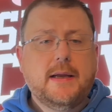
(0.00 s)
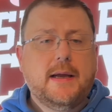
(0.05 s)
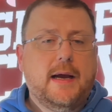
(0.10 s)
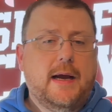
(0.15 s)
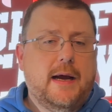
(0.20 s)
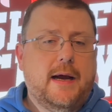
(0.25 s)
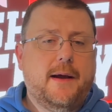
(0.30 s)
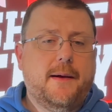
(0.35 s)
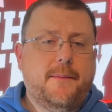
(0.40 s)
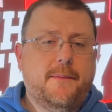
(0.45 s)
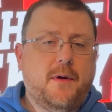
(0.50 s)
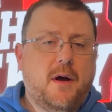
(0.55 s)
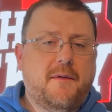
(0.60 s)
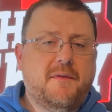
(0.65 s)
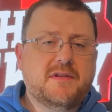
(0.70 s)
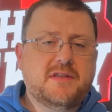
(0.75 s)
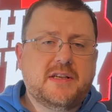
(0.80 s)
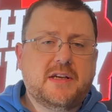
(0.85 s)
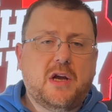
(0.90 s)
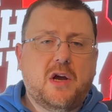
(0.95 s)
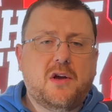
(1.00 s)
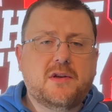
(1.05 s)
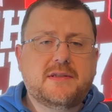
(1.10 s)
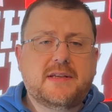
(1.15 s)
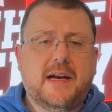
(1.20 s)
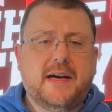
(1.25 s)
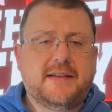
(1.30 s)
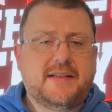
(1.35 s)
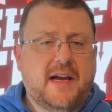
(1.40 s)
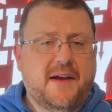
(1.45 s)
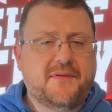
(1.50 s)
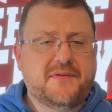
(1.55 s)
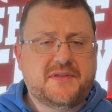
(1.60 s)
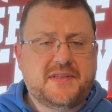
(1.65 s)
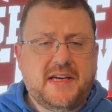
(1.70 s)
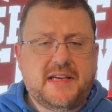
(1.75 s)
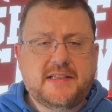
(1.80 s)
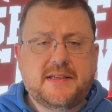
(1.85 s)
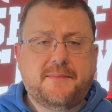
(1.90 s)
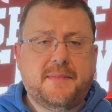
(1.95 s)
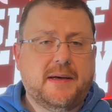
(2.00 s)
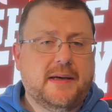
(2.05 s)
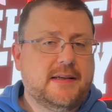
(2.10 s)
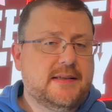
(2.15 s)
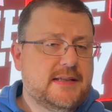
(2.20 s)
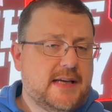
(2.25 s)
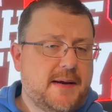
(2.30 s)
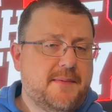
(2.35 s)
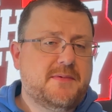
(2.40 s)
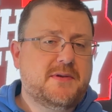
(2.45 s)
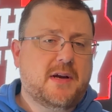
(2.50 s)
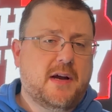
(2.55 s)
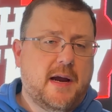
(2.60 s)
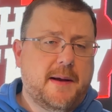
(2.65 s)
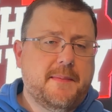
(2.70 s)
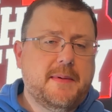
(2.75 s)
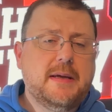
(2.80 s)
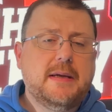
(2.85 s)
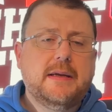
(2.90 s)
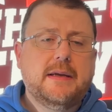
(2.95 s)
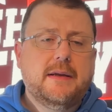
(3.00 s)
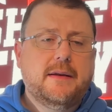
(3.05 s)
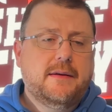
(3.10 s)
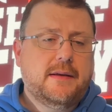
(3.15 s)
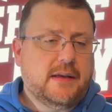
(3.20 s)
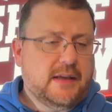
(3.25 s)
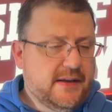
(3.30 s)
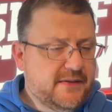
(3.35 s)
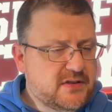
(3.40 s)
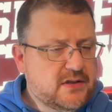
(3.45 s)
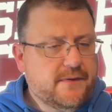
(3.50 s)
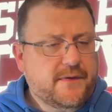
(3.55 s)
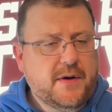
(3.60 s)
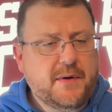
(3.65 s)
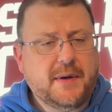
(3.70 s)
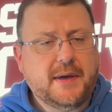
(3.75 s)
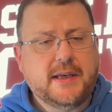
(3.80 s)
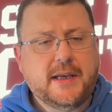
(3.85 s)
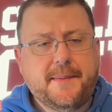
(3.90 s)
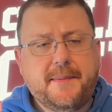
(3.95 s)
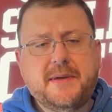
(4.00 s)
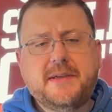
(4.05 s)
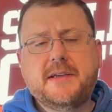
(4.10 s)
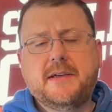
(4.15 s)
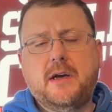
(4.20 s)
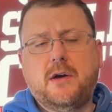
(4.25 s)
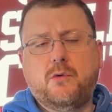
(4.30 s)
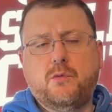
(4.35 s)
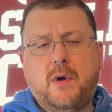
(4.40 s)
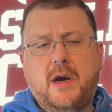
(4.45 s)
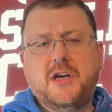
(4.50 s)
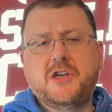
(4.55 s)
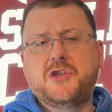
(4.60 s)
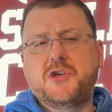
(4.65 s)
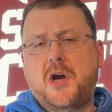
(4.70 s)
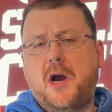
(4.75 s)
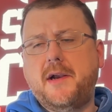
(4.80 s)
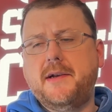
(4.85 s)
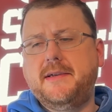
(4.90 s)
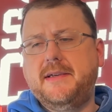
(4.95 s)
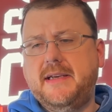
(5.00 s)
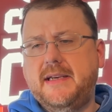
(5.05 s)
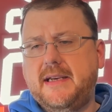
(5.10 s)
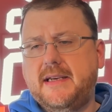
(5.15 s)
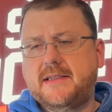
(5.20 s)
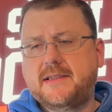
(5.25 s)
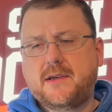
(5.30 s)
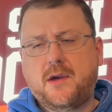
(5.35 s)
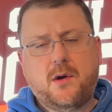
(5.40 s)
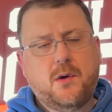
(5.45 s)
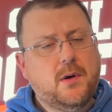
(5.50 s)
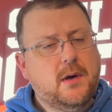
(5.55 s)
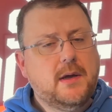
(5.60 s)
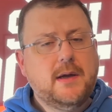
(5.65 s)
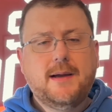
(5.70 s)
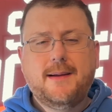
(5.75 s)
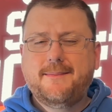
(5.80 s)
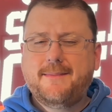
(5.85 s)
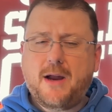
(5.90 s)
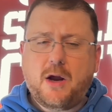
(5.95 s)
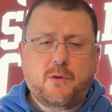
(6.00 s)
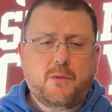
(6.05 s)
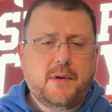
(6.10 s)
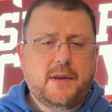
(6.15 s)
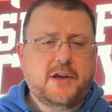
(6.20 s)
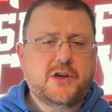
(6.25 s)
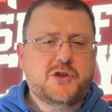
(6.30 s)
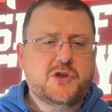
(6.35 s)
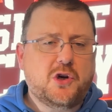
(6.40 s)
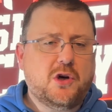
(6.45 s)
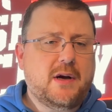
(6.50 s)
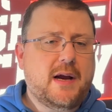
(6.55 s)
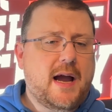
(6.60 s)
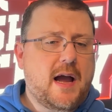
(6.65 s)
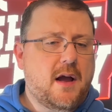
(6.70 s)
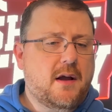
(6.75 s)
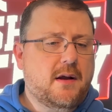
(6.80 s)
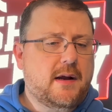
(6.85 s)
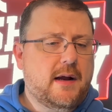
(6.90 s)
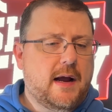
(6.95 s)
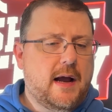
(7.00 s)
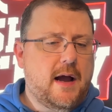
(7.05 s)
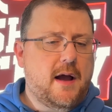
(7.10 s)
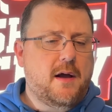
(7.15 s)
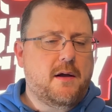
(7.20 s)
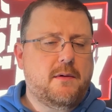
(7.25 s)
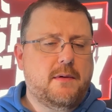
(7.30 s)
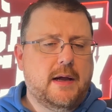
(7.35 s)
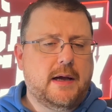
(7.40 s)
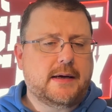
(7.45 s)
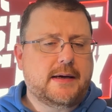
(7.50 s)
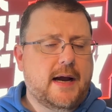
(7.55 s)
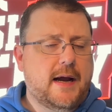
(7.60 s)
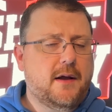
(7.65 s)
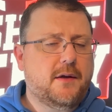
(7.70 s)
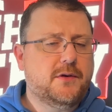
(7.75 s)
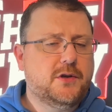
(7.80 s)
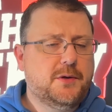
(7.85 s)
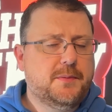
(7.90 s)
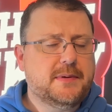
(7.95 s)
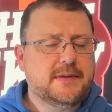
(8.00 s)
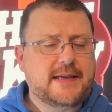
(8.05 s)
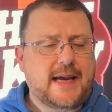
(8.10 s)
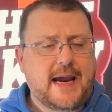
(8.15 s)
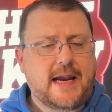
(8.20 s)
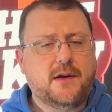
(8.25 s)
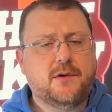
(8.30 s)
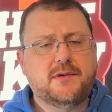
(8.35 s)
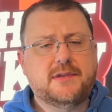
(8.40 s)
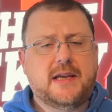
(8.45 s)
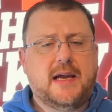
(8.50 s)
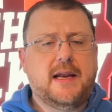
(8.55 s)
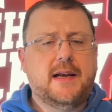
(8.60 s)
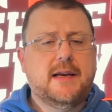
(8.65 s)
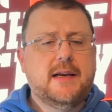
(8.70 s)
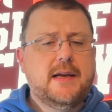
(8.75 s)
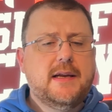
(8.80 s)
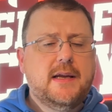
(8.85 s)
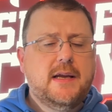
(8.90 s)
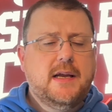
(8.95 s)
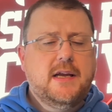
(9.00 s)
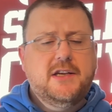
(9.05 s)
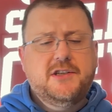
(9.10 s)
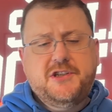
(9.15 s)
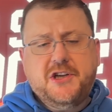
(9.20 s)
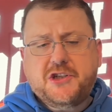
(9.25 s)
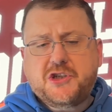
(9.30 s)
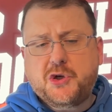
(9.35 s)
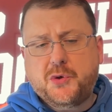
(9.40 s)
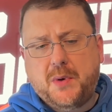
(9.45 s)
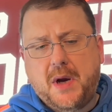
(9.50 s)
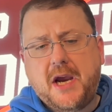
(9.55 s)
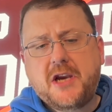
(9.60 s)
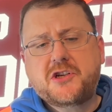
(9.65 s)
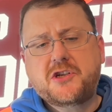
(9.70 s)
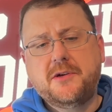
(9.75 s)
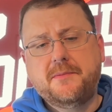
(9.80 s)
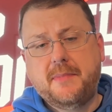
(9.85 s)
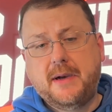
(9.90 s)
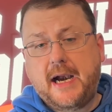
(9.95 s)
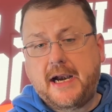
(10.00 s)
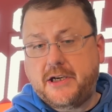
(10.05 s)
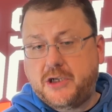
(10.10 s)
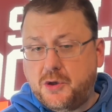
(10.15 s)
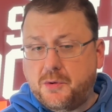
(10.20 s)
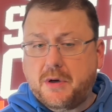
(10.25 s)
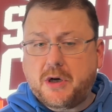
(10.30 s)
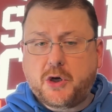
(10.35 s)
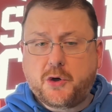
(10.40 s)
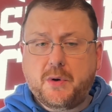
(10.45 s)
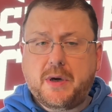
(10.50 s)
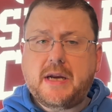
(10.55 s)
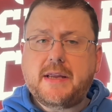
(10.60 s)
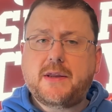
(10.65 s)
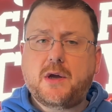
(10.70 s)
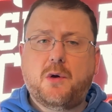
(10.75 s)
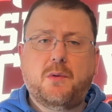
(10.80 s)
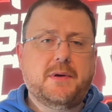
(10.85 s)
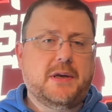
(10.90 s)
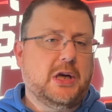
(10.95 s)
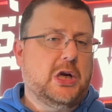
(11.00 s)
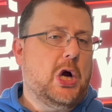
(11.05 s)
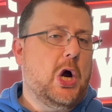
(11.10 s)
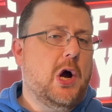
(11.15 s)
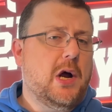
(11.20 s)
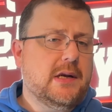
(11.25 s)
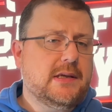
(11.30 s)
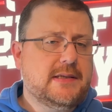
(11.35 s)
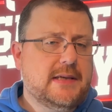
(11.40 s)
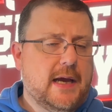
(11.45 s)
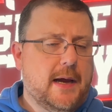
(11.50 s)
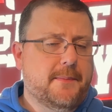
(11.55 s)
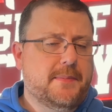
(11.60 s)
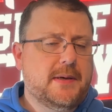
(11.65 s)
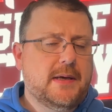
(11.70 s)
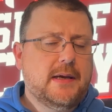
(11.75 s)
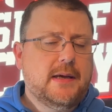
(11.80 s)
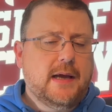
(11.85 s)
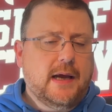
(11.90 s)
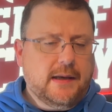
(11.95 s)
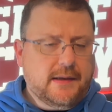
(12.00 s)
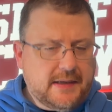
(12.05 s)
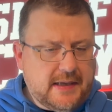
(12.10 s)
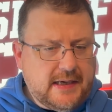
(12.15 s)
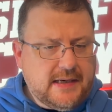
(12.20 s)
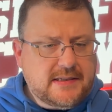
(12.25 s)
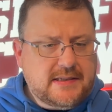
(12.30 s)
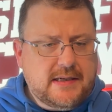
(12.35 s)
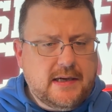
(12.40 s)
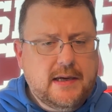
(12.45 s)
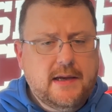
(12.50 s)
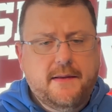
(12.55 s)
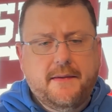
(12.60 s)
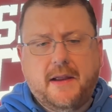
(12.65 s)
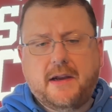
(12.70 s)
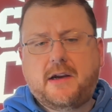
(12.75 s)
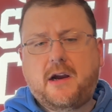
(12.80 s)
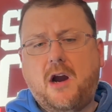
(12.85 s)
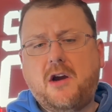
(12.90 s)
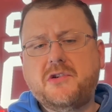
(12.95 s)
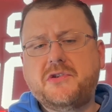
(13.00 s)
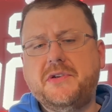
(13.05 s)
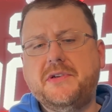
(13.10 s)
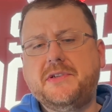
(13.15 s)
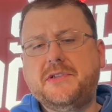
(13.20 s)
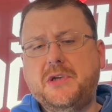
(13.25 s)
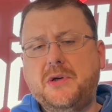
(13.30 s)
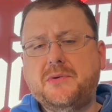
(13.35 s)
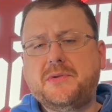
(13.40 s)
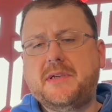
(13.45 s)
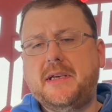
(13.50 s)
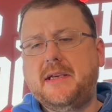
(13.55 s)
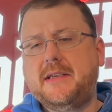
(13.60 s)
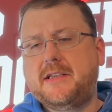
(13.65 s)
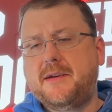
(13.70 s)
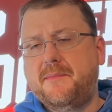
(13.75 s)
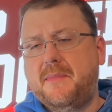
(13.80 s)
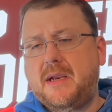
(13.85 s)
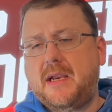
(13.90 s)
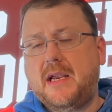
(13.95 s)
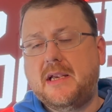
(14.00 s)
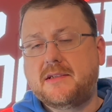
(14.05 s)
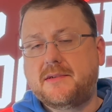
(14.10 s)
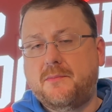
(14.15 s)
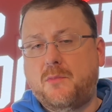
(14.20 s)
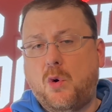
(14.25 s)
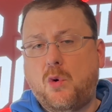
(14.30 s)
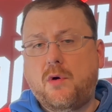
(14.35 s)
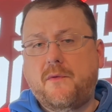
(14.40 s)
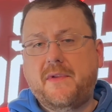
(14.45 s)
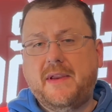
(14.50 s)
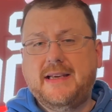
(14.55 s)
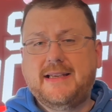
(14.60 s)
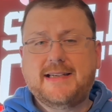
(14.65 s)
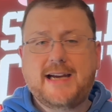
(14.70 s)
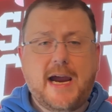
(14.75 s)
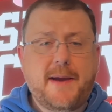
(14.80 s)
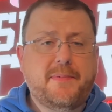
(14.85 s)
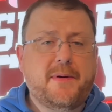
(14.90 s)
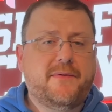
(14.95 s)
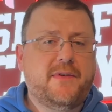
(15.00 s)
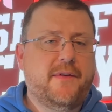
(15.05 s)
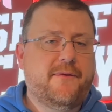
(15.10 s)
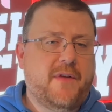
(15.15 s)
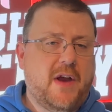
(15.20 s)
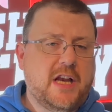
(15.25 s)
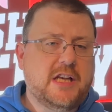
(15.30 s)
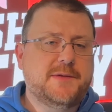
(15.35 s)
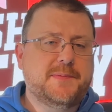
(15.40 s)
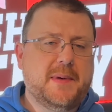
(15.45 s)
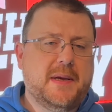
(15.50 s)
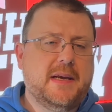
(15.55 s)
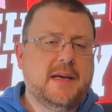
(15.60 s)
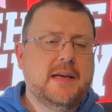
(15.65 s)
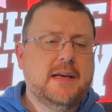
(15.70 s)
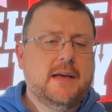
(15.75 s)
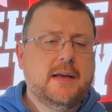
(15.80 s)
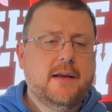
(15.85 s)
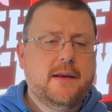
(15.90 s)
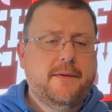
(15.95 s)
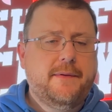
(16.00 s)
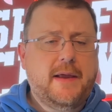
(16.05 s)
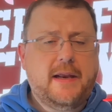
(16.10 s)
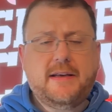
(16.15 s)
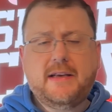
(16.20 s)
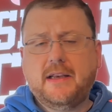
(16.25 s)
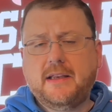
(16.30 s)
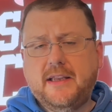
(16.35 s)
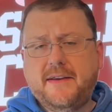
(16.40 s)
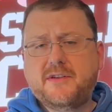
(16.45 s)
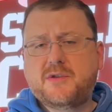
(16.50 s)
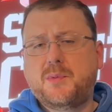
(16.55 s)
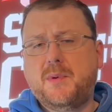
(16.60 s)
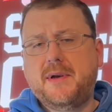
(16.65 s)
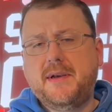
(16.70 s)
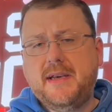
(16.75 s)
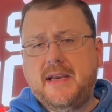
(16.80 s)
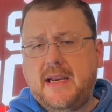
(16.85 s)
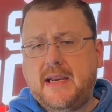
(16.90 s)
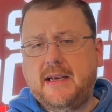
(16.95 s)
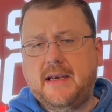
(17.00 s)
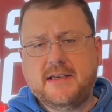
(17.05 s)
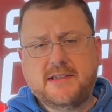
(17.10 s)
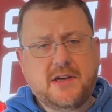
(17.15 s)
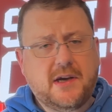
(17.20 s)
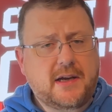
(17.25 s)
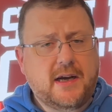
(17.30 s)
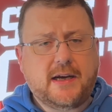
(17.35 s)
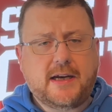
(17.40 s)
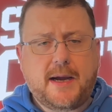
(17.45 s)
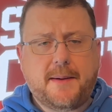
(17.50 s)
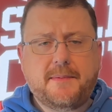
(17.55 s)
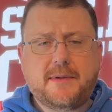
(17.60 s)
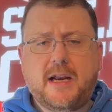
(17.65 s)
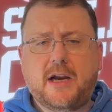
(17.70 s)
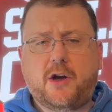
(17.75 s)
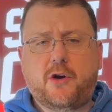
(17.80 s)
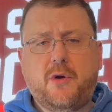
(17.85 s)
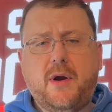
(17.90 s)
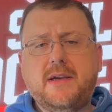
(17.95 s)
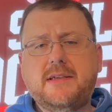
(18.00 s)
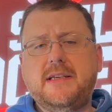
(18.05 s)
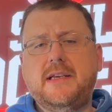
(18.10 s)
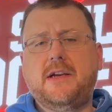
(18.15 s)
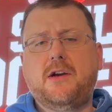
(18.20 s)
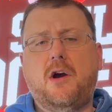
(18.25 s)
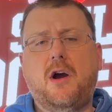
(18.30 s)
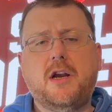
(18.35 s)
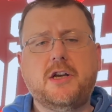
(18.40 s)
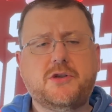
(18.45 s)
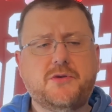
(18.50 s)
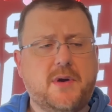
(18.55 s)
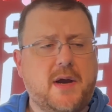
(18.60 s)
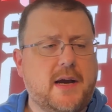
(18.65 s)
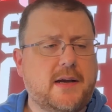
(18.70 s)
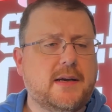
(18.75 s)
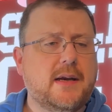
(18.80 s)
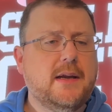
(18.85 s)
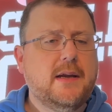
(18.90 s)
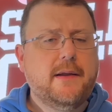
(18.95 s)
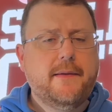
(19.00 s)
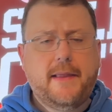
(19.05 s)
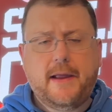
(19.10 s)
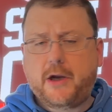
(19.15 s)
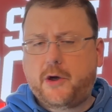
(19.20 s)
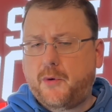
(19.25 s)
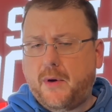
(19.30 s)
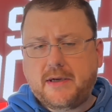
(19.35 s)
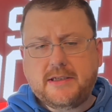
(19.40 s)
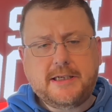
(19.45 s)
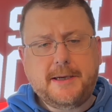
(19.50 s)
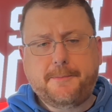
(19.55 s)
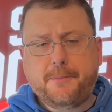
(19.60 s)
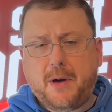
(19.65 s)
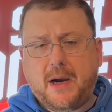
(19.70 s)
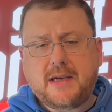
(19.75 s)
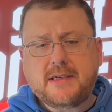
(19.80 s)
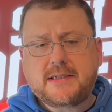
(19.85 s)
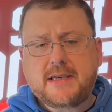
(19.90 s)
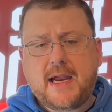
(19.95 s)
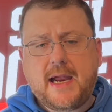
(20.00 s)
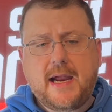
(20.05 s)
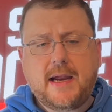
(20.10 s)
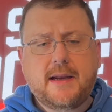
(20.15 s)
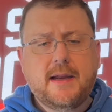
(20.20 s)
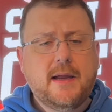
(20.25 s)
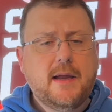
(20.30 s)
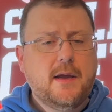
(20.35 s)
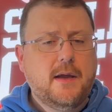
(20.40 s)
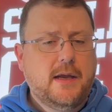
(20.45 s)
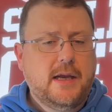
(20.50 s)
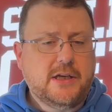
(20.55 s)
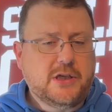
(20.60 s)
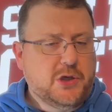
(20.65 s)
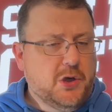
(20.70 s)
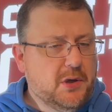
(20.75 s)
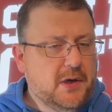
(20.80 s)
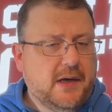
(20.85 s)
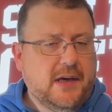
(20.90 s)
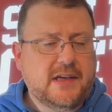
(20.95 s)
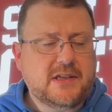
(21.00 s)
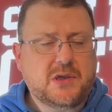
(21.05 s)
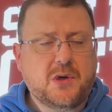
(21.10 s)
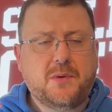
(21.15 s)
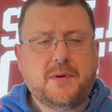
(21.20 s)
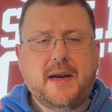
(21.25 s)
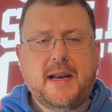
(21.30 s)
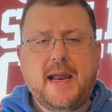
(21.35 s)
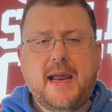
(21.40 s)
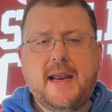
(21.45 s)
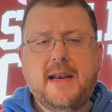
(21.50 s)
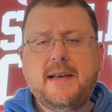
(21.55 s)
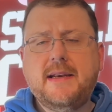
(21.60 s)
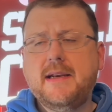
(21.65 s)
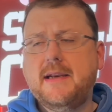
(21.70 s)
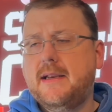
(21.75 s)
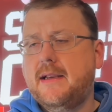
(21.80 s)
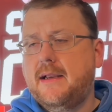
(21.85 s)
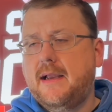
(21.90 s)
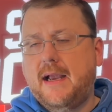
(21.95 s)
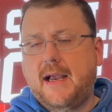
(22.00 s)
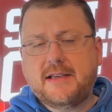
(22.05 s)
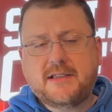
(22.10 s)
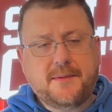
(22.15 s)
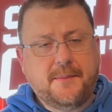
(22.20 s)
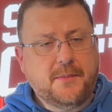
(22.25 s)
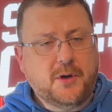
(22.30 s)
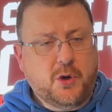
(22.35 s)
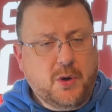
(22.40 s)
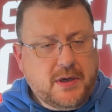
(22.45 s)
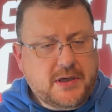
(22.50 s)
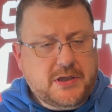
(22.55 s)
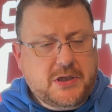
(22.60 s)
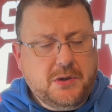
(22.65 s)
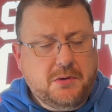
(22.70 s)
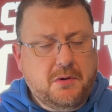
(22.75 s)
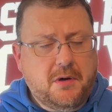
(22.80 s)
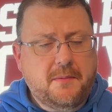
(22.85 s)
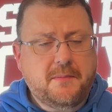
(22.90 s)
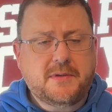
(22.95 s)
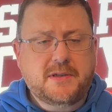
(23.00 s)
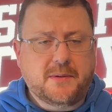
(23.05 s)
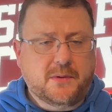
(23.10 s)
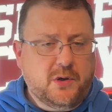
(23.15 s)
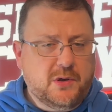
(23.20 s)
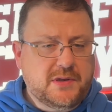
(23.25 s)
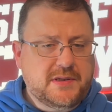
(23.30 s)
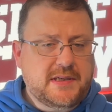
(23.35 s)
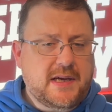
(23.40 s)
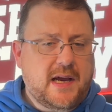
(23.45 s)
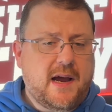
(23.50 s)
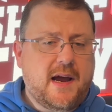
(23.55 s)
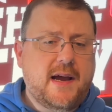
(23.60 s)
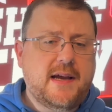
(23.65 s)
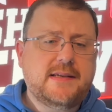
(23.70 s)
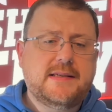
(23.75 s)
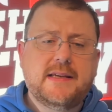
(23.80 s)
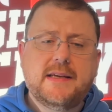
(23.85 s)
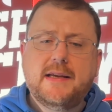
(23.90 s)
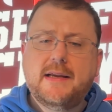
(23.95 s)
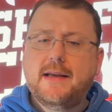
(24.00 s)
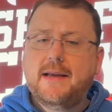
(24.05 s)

Um, obviously, Holl's had a tough season, but at the same time, the Leafs are very limited on right shot D. So, not really sure how, how uh, Kyle Dubas handles that situation. But I do agree, though, with the concept, at least, that Carson Soucy to me, is more of the type of defenseman that the Leafs would need. He's not going to come with that crazy contract, that crazy price tag. He's good in his own end, has some grit to him, some good size.